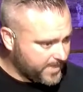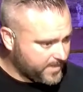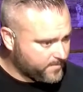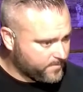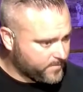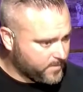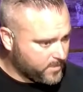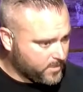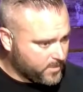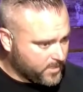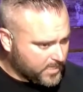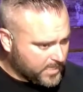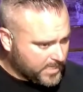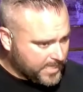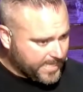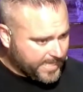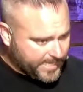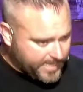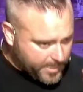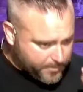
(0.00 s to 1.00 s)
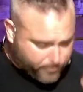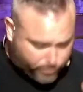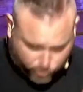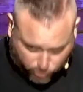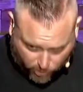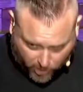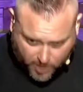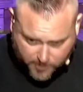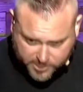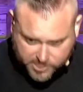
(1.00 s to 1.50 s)
Okay? And I
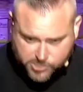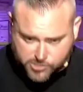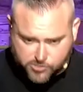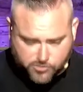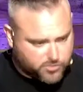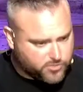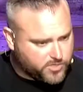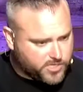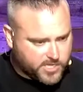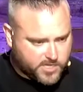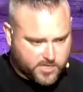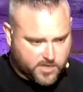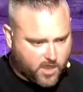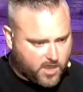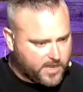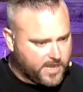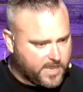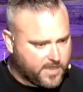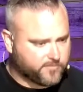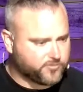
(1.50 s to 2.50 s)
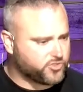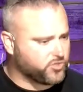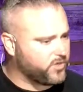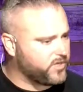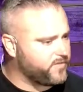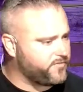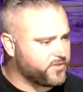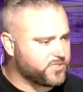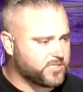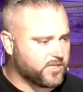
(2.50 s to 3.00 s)
promise you, you cannot have
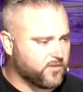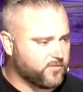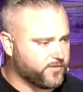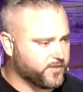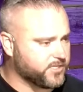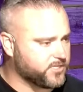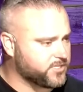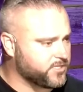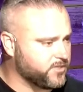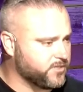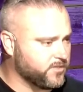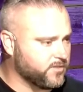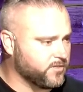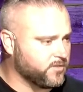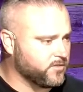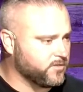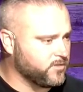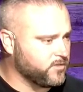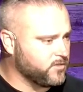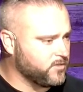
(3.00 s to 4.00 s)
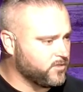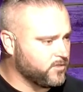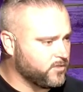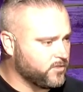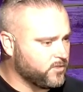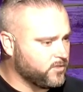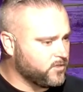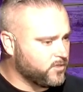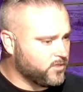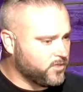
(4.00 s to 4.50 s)
joy if you're selfish.
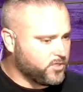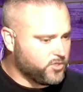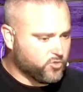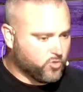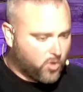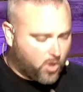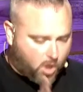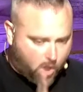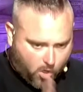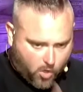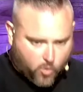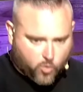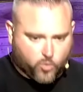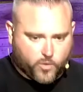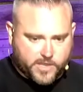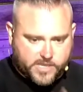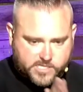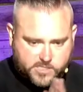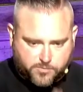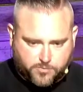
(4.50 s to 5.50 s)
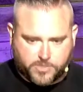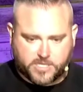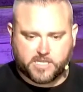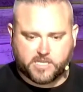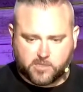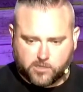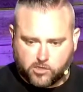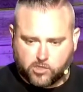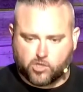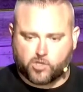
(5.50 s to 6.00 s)
You will always
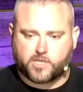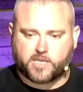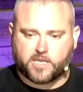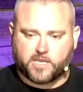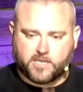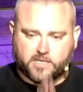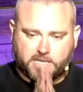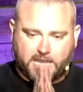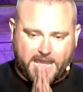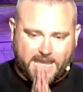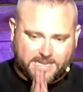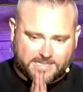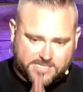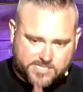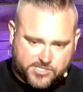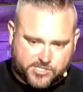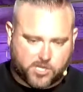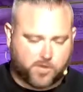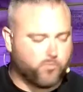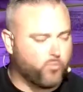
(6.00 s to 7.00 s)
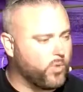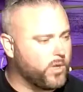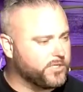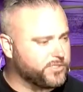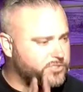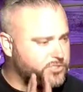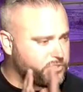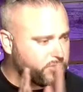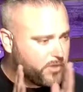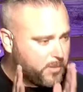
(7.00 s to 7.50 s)
be looking at
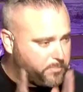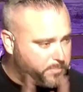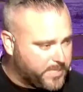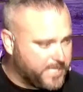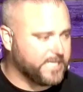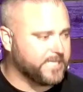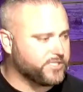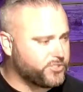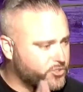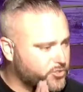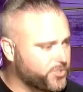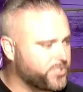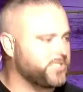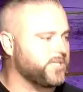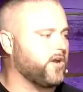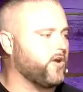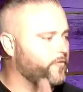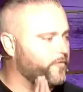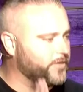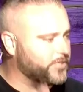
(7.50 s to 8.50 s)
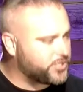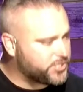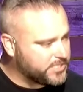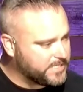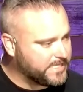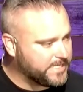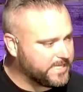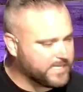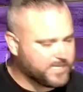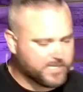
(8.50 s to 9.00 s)
someone to appease your
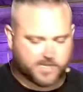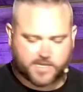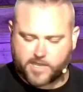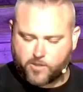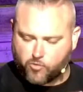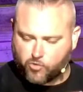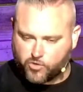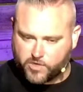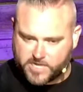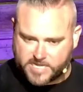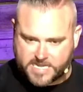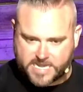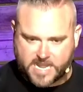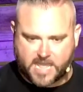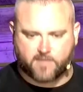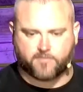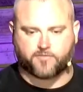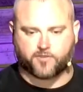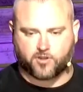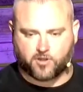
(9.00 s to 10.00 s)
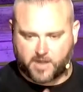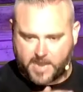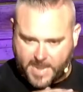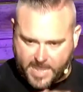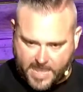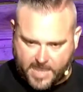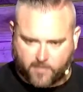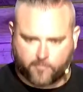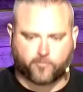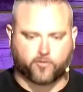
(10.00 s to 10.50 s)
selfish need, and they will never,
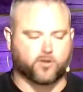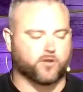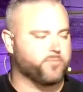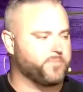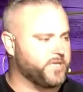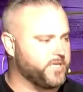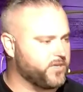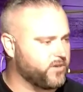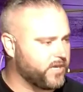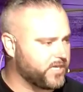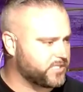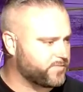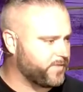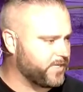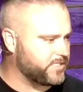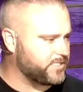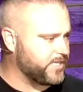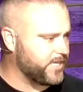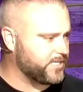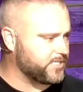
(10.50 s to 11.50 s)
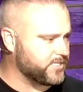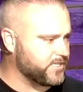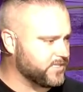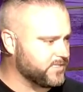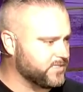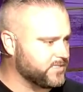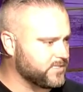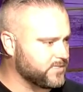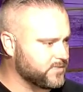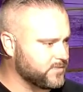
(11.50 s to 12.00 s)
ever meet your
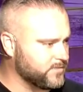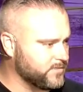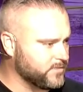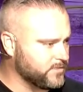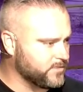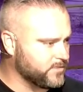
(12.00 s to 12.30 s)
expectations.